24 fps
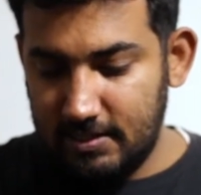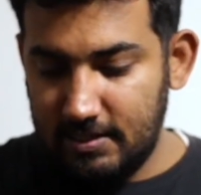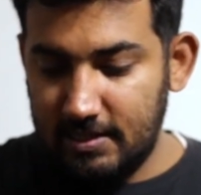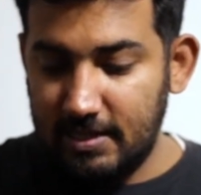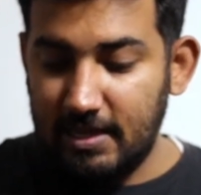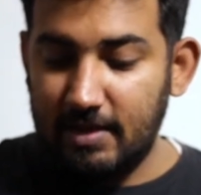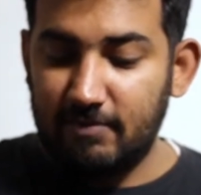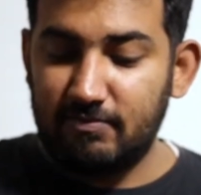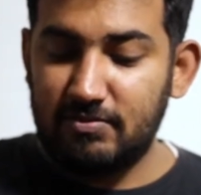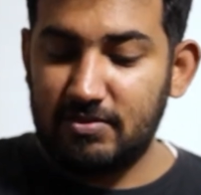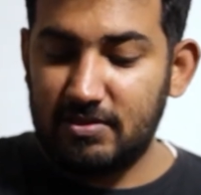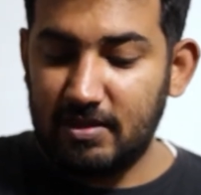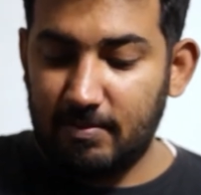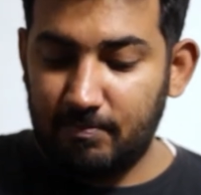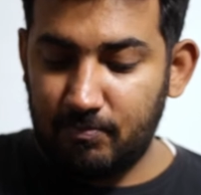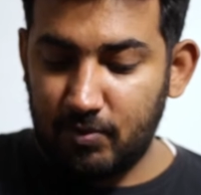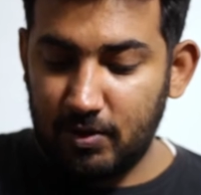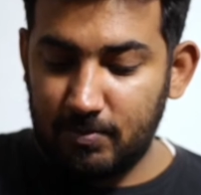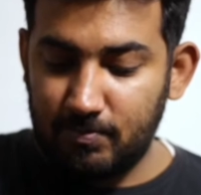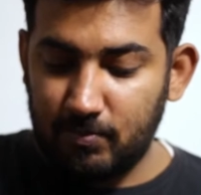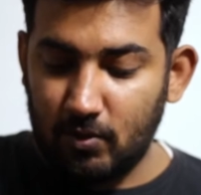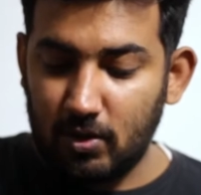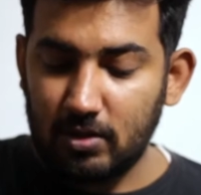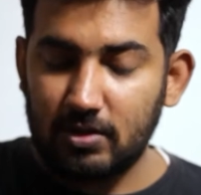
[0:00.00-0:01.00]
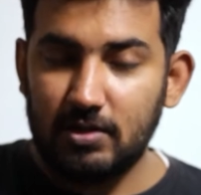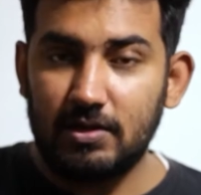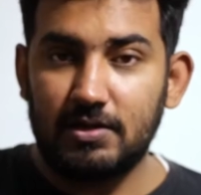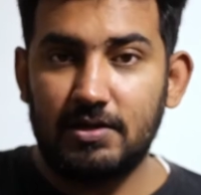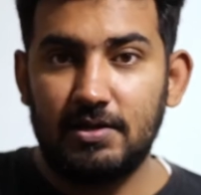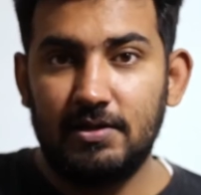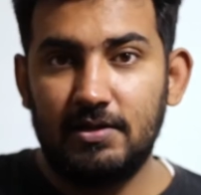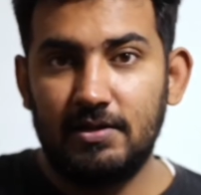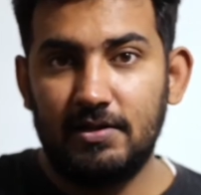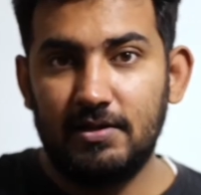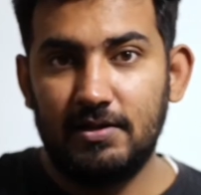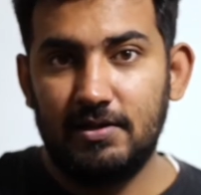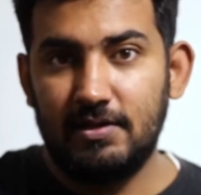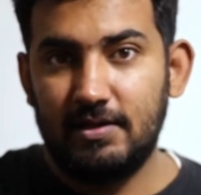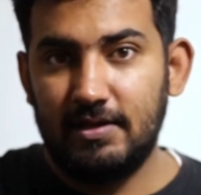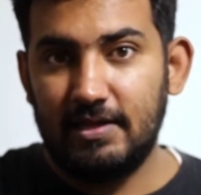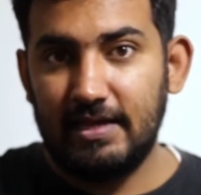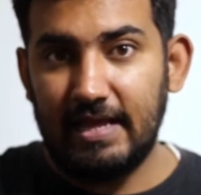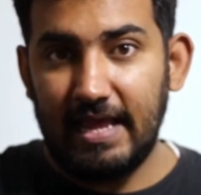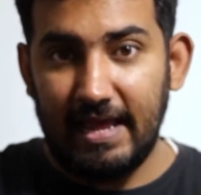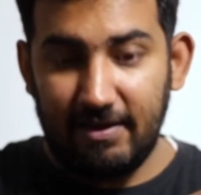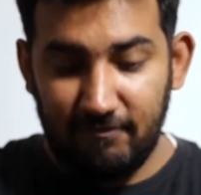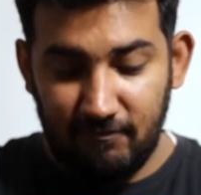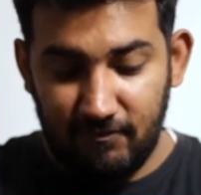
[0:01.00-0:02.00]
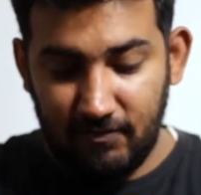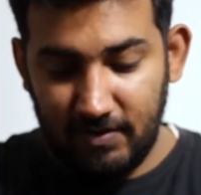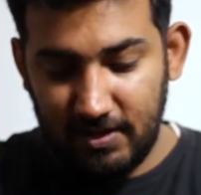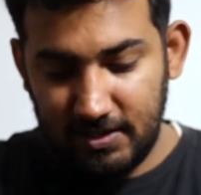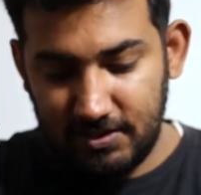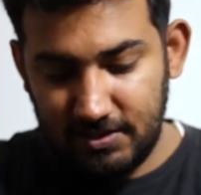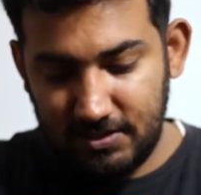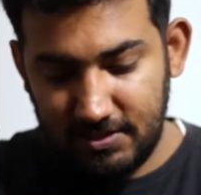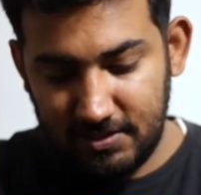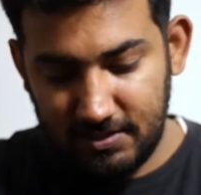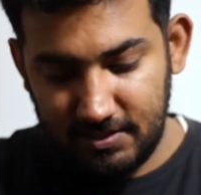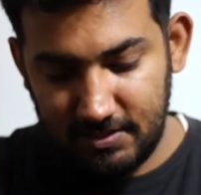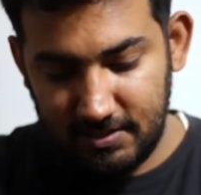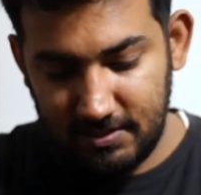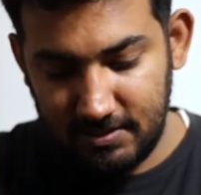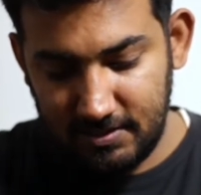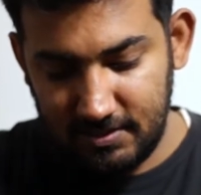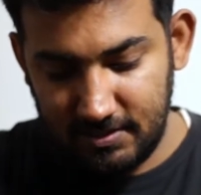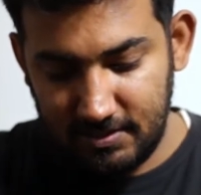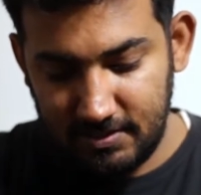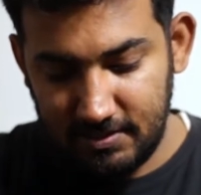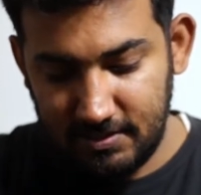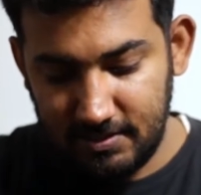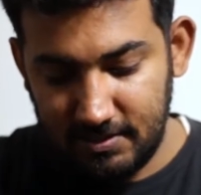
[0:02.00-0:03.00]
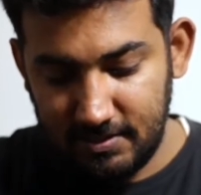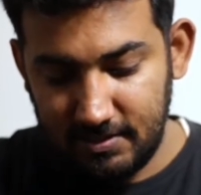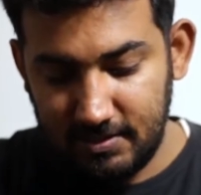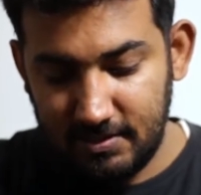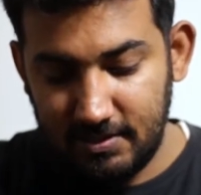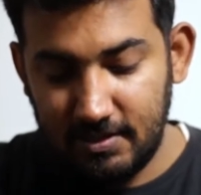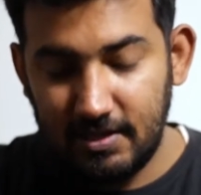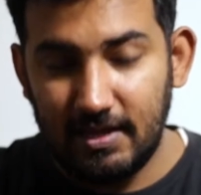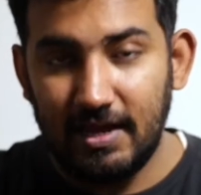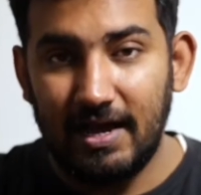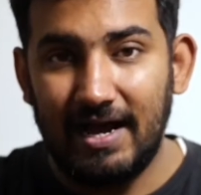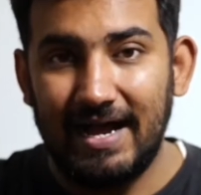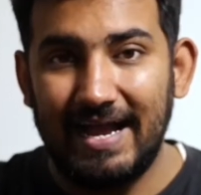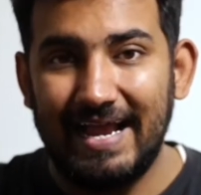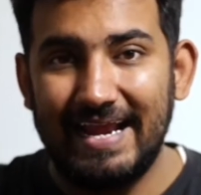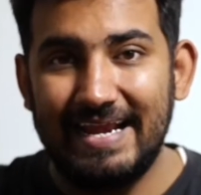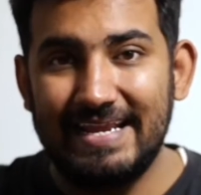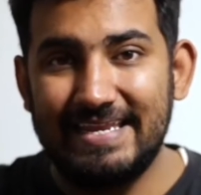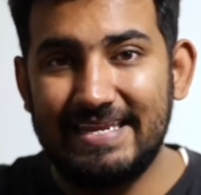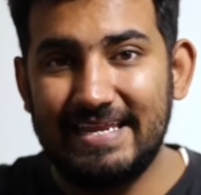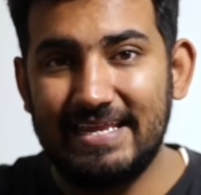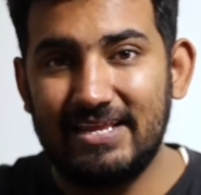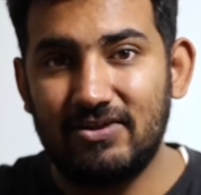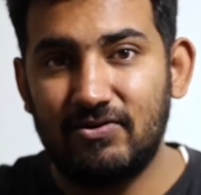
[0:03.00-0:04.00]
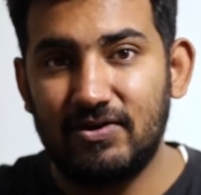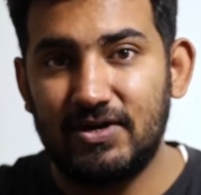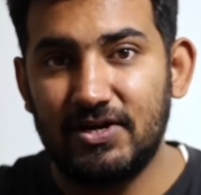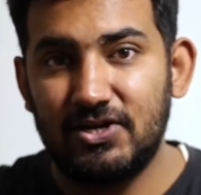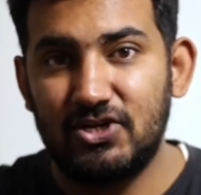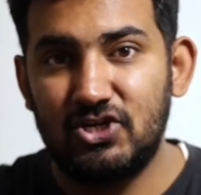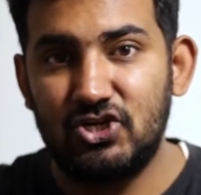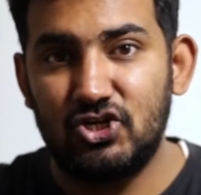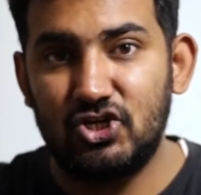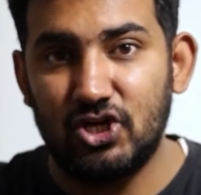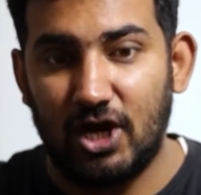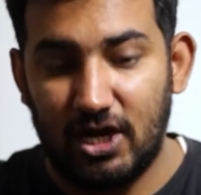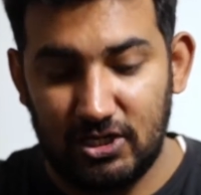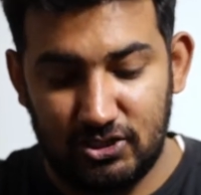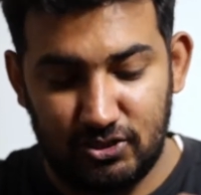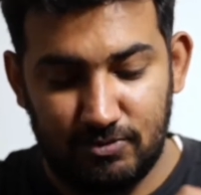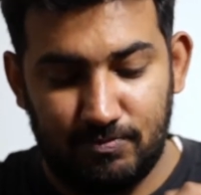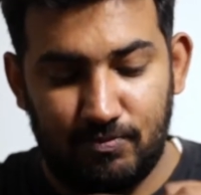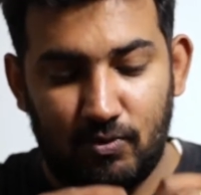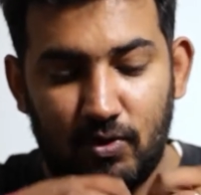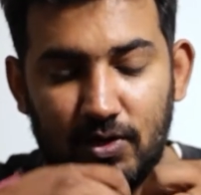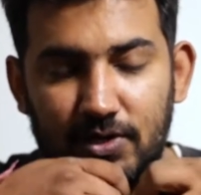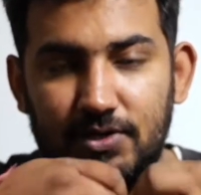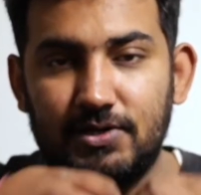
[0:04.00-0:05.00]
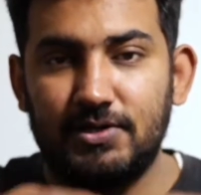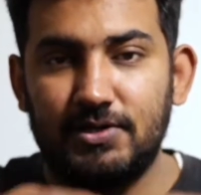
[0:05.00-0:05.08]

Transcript: have separate pocket with integrated charger point.